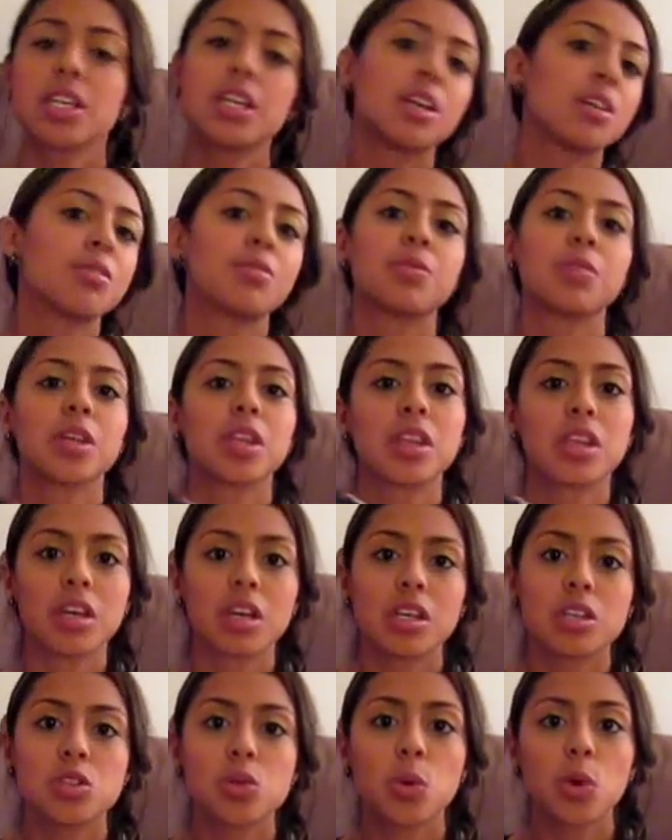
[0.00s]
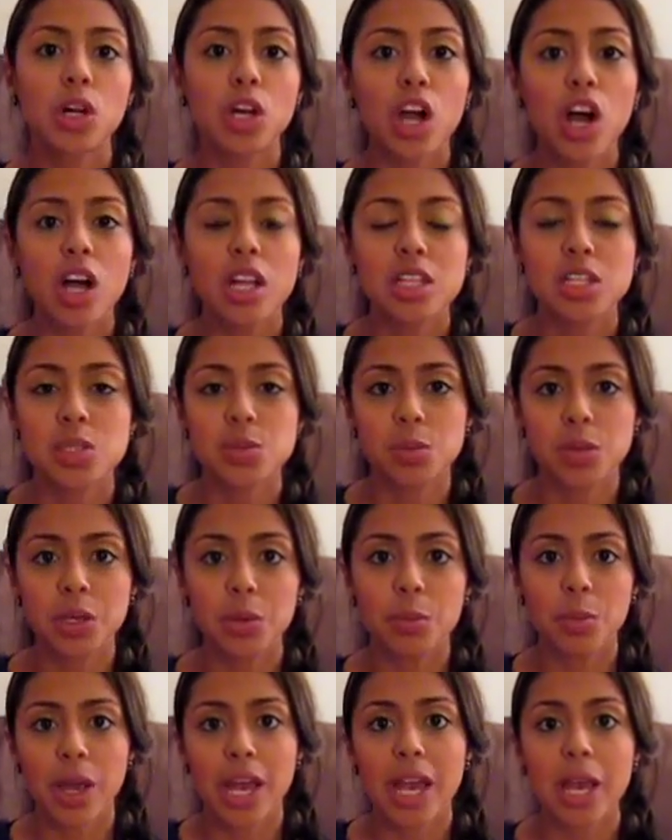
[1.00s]
if the torticollis went
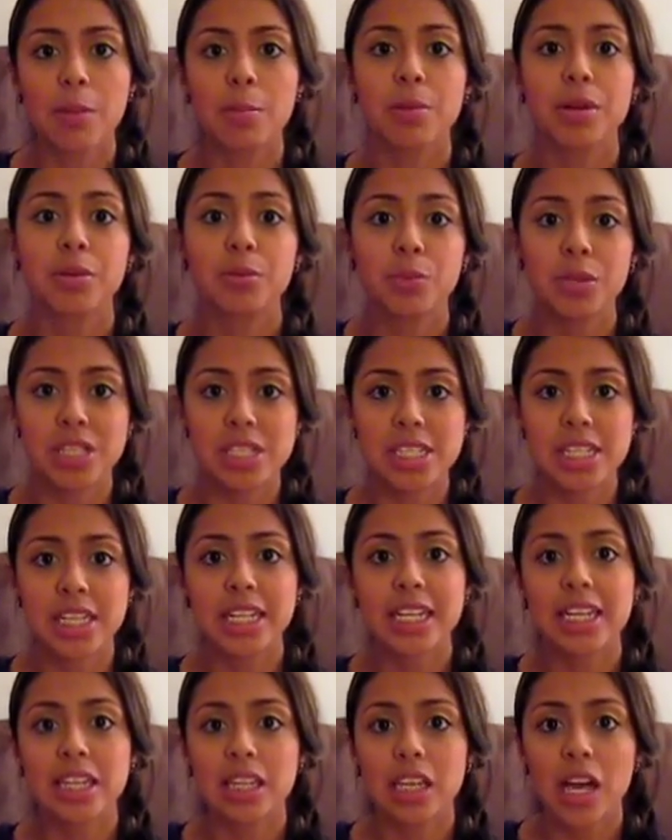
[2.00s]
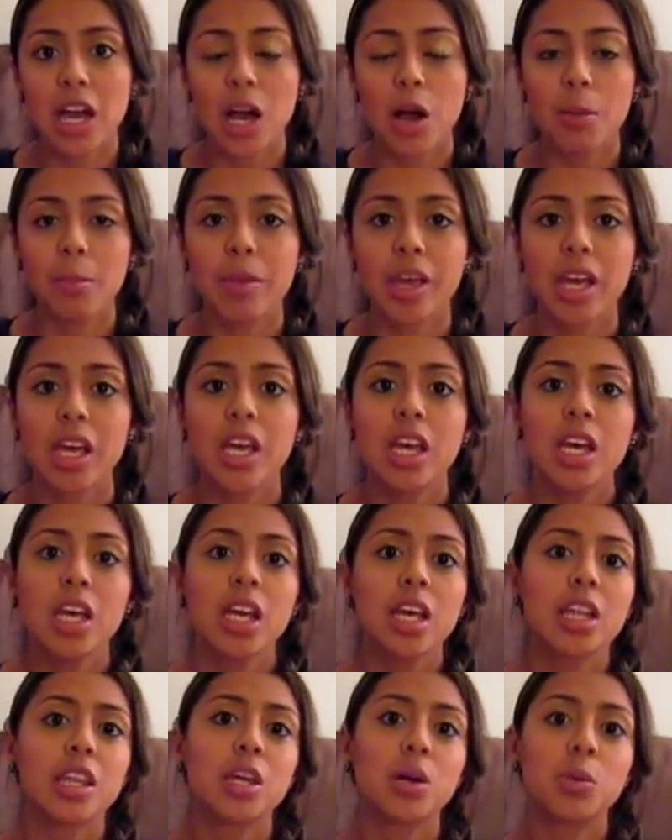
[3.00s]
away but if we didn't get the helmet
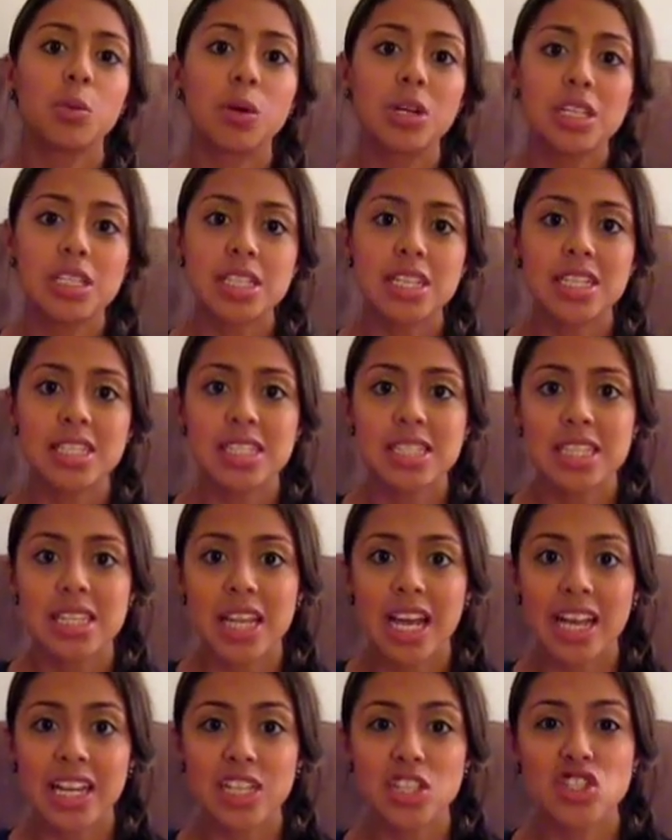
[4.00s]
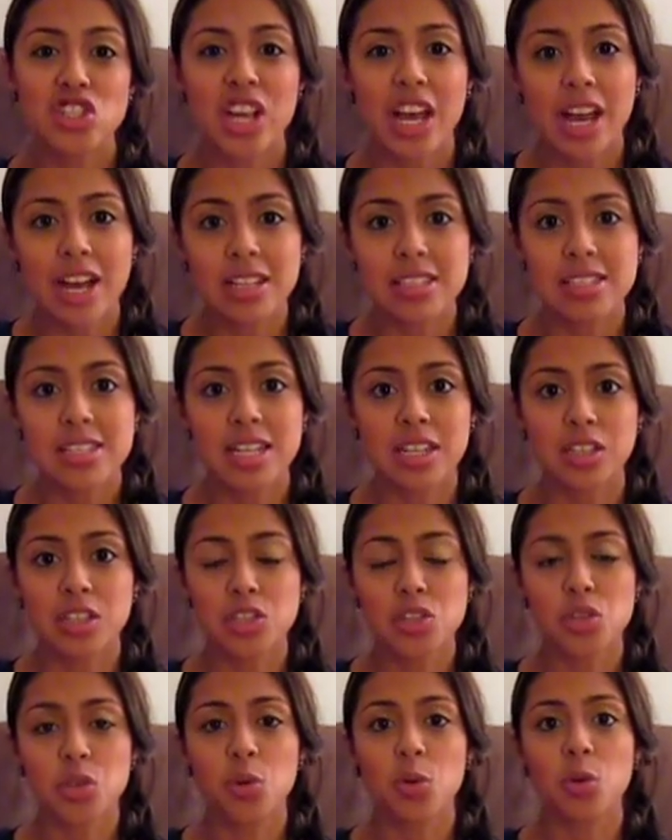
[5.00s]
there was a slight chance that the
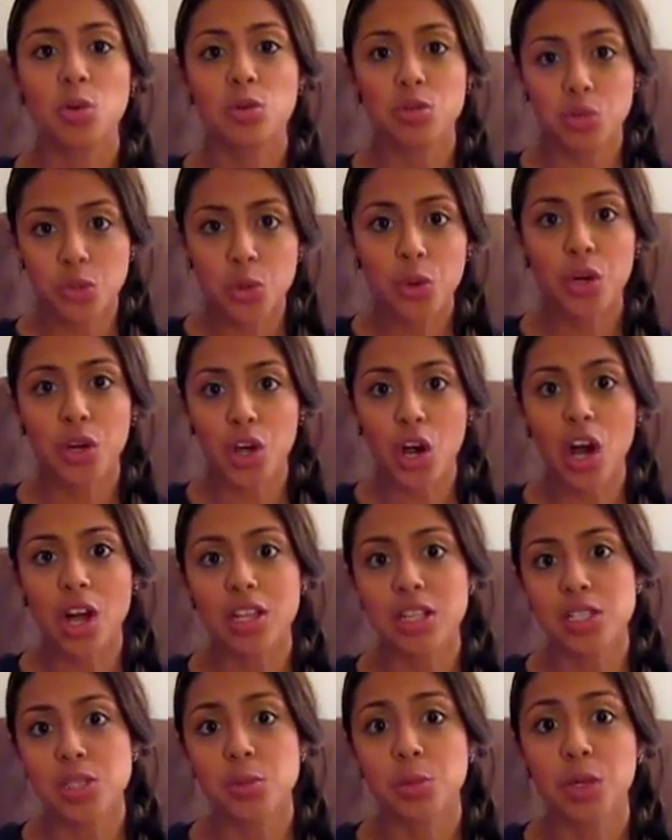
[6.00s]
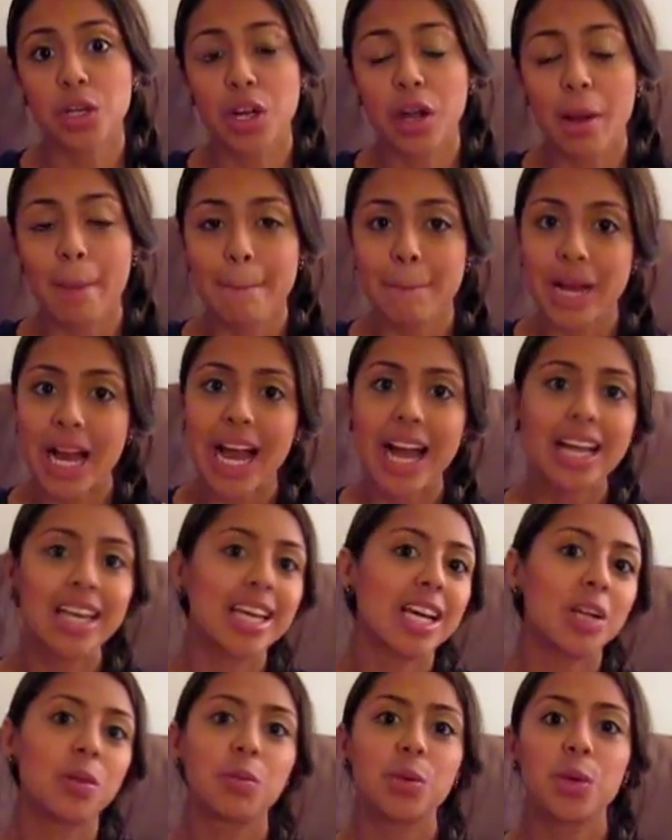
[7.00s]
torticollis would come
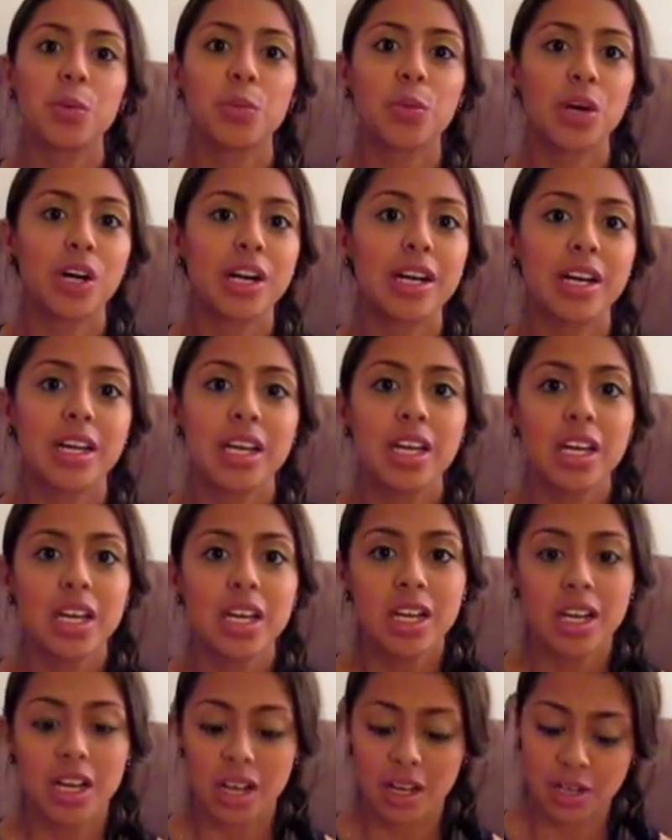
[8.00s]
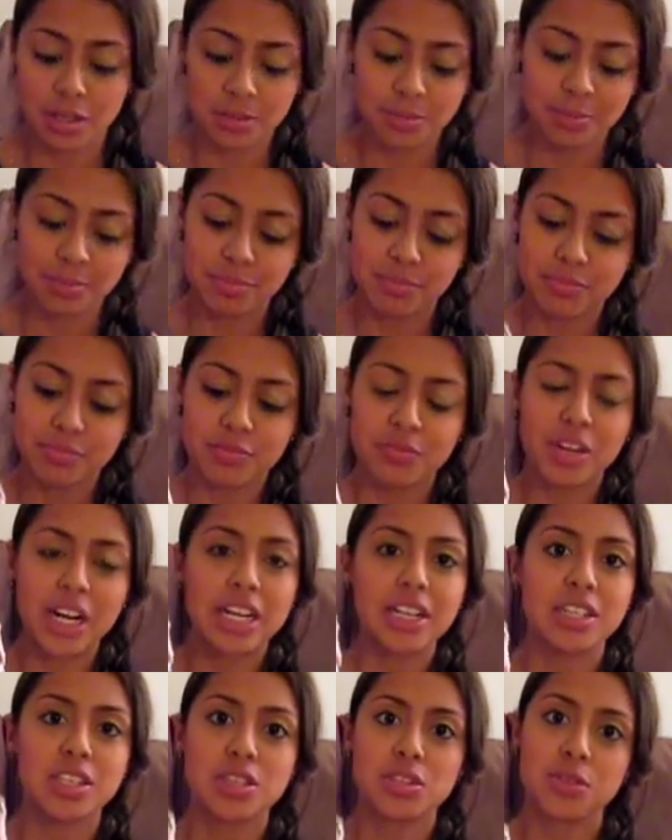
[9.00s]
back and we weren't um,
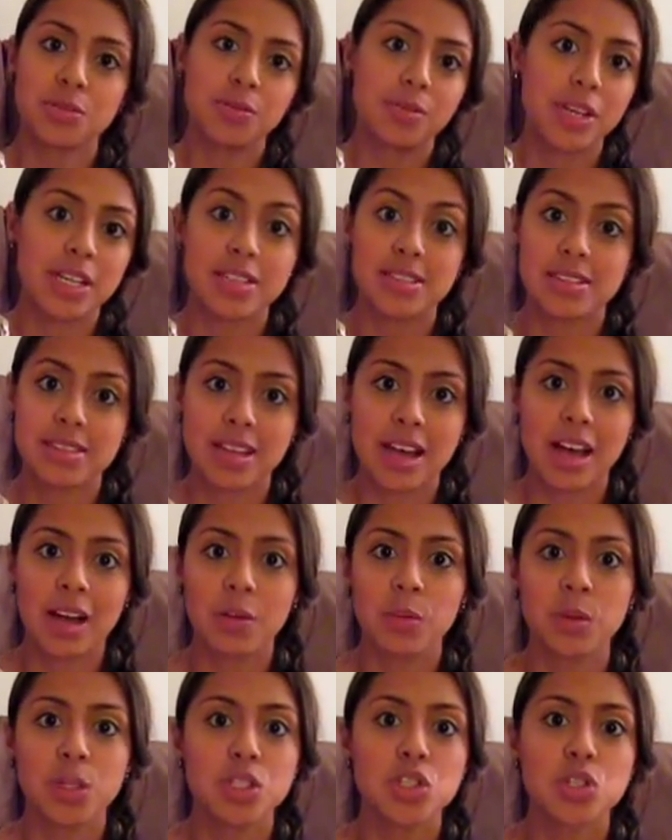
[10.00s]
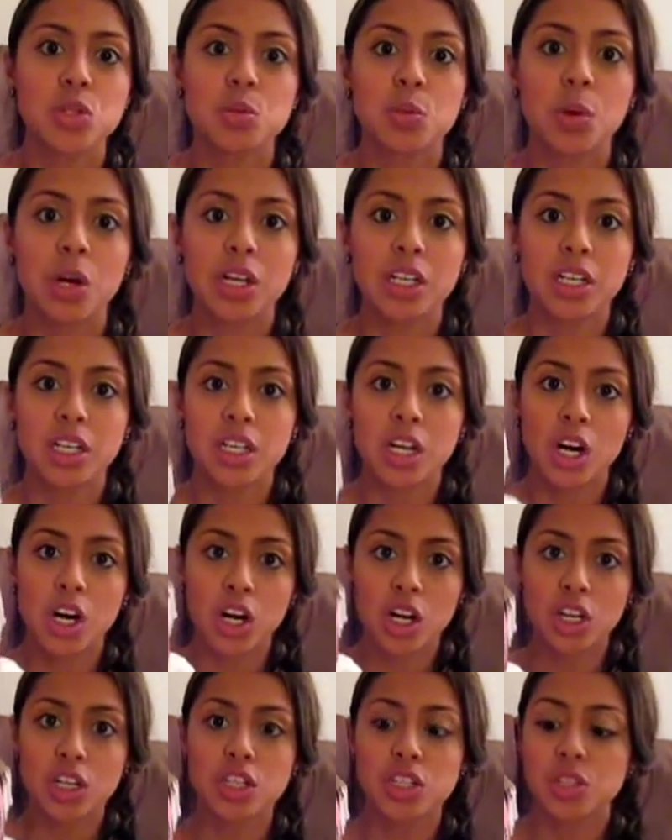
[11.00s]
ready to face that. We just wanted
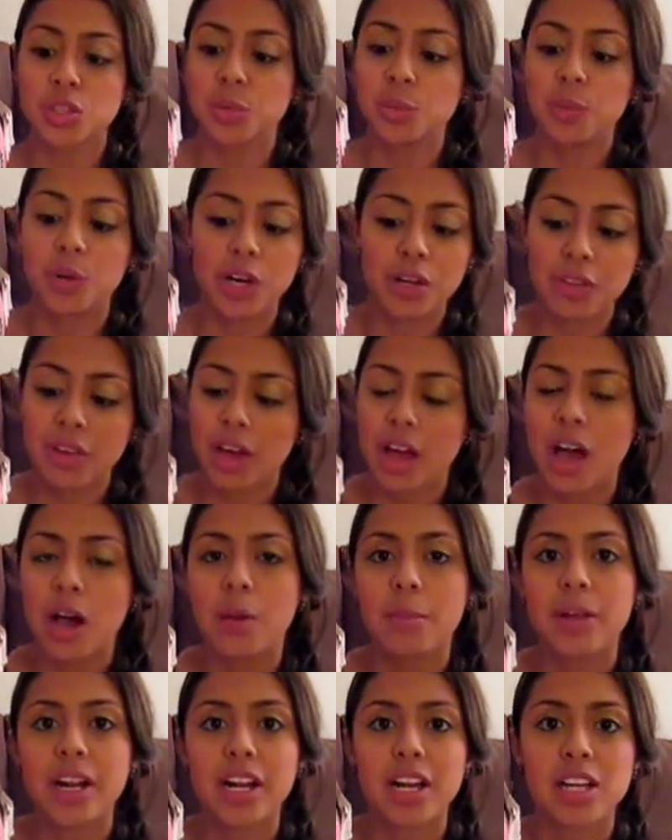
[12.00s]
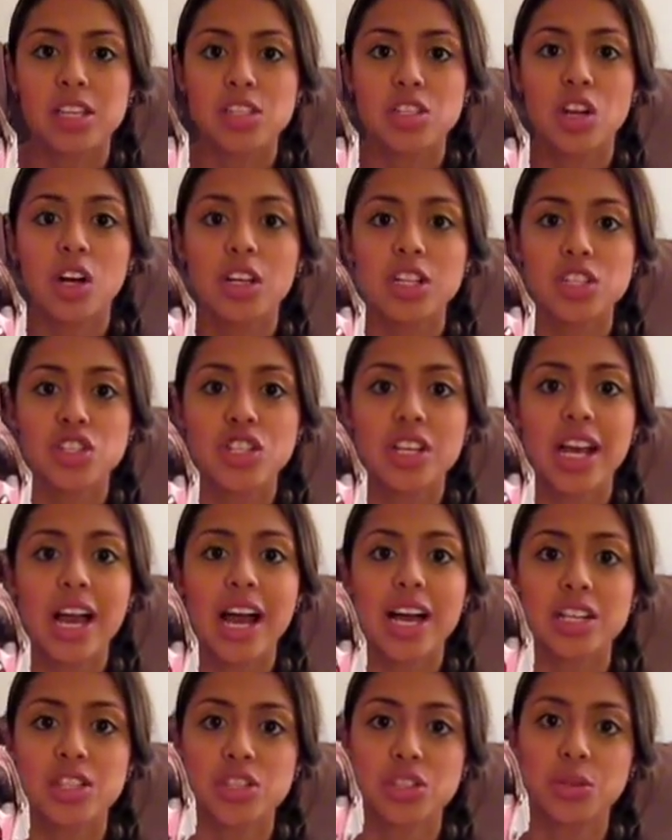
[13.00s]
her to wear the helmet as long as she
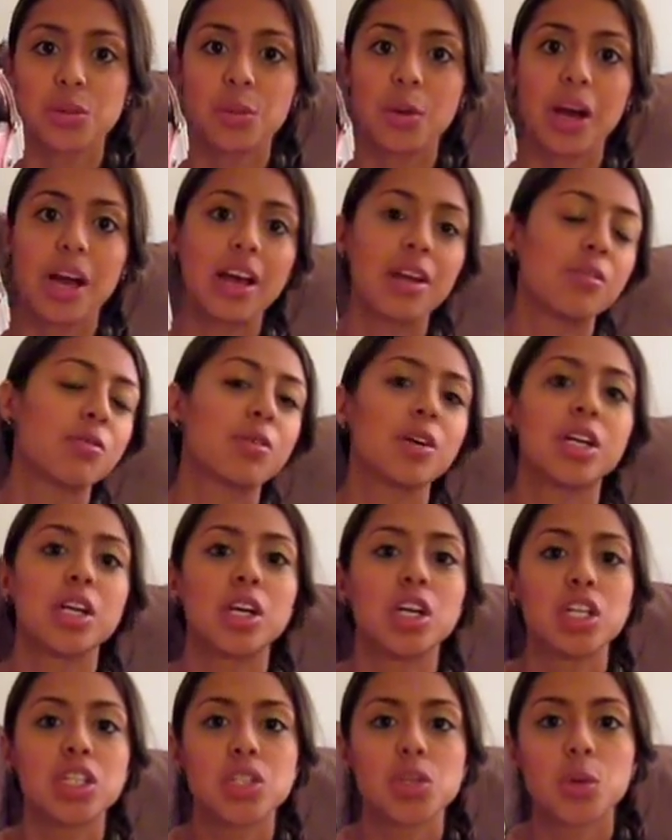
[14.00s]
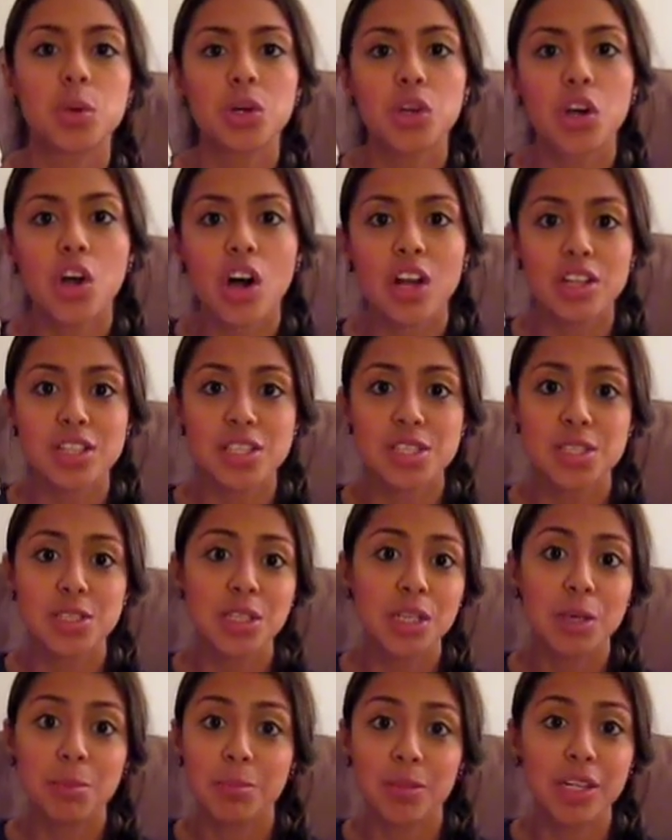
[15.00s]
had to and for her torticollis to
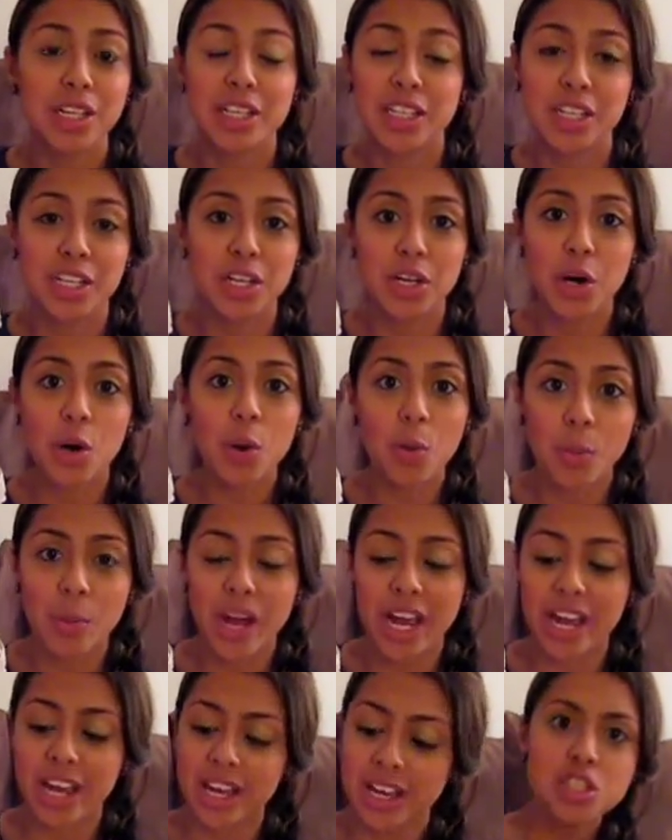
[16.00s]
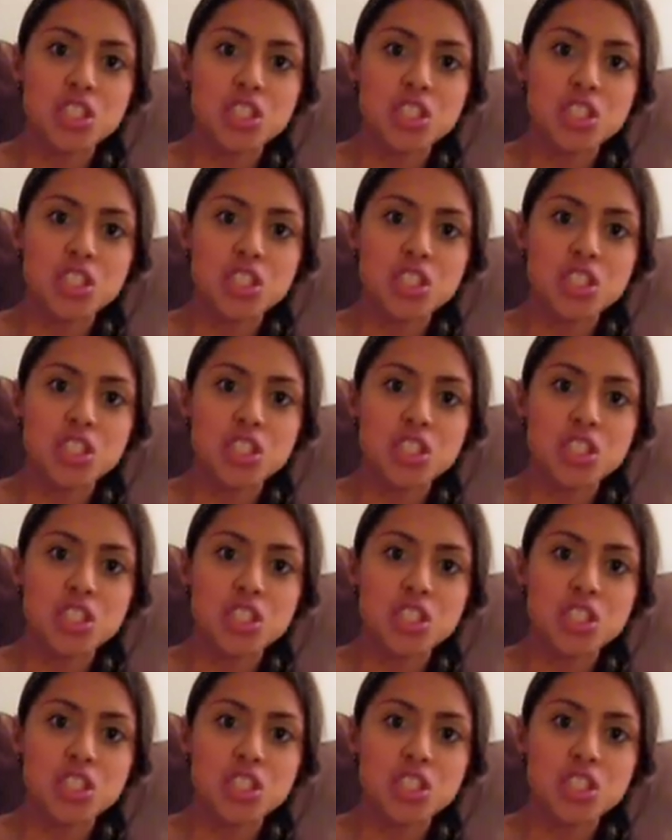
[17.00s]
completely go away.